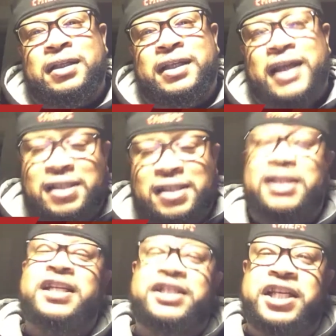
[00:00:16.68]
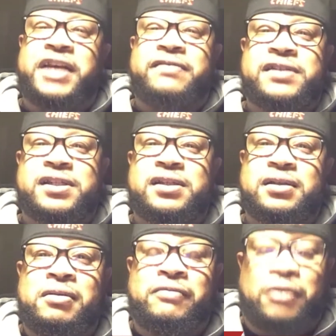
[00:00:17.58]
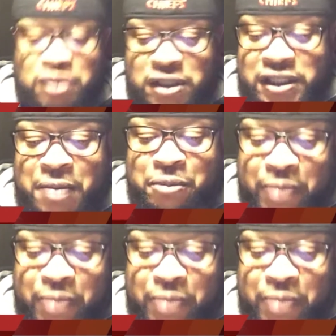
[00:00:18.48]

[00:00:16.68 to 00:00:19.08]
Kansas City Chiefs versus the Tampa Bay